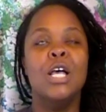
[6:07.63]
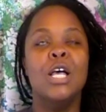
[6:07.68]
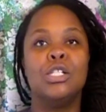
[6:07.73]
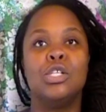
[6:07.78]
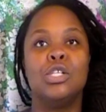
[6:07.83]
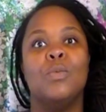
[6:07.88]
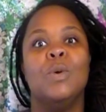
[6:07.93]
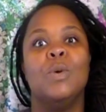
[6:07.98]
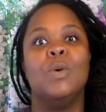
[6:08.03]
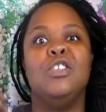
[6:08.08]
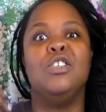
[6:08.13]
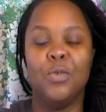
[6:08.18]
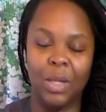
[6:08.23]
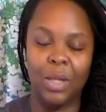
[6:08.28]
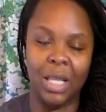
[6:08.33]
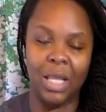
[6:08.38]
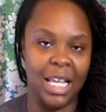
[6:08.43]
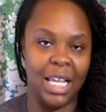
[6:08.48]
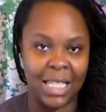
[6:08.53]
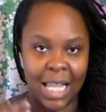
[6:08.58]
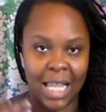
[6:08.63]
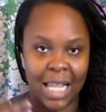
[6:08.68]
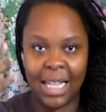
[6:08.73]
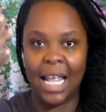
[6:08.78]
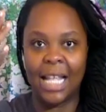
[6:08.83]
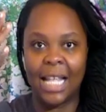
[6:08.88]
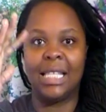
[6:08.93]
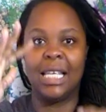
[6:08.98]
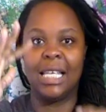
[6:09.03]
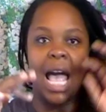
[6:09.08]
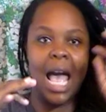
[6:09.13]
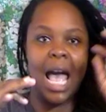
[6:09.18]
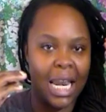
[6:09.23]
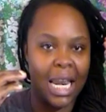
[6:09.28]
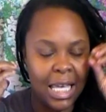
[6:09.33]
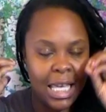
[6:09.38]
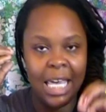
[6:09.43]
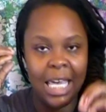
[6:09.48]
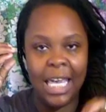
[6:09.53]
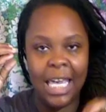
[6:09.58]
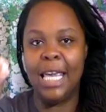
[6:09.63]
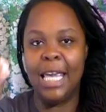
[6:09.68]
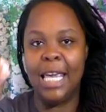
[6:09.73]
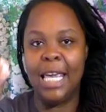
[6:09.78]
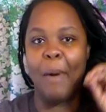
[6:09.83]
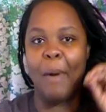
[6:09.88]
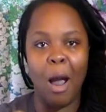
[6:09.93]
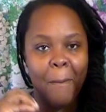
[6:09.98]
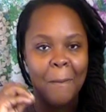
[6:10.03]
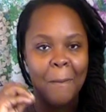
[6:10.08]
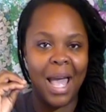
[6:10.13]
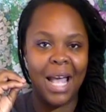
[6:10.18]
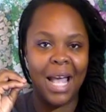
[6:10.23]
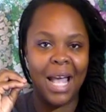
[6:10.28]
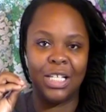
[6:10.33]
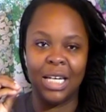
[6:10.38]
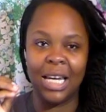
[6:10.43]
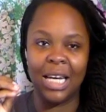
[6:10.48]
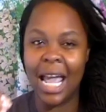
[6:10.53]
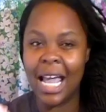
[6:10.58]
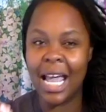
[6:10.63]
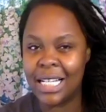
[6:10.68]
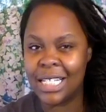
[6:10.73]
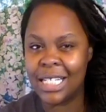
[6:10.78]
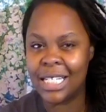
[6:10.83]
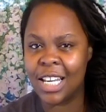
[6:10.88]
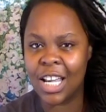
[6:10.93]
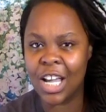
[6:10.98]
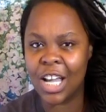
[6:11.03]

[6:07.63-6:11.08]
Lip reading: So we do things like that to kind of keep our imagination